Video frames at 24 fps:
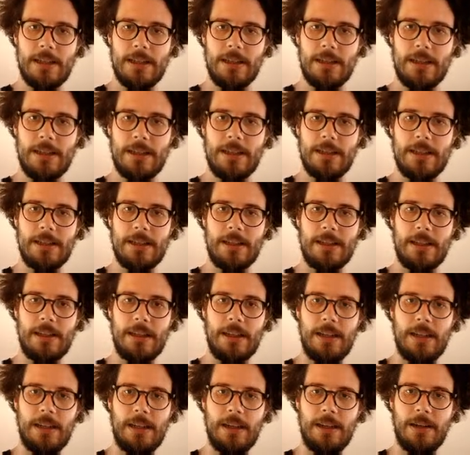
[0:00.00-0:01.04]
let's
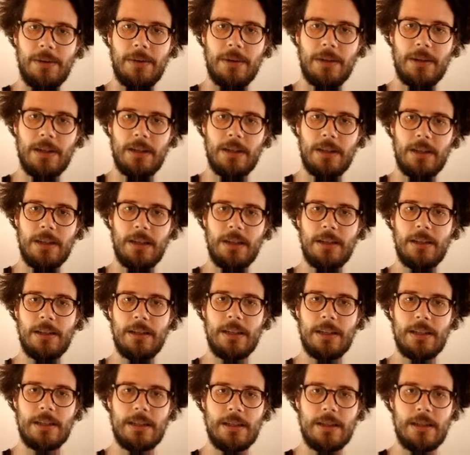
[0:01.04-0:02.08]
see, we called it
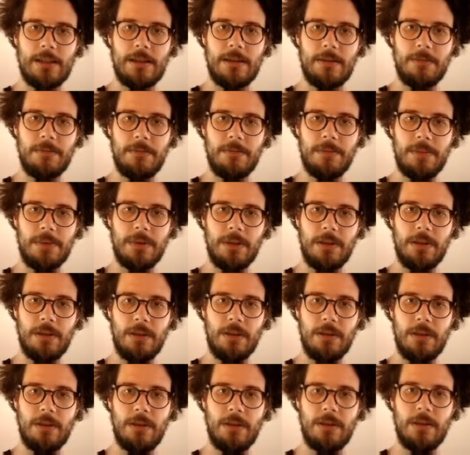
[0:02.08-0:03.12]

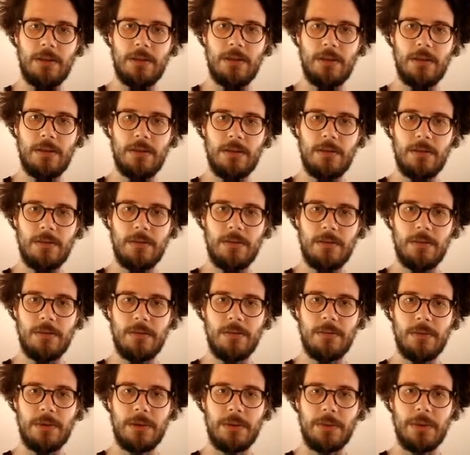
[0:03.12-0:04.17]
example.
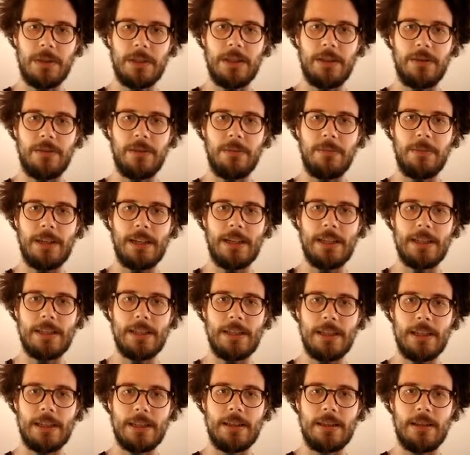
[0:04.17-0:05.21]
What was it? Replace
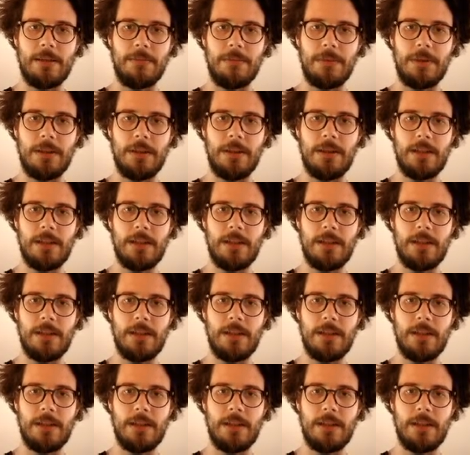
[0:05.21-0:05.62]
example.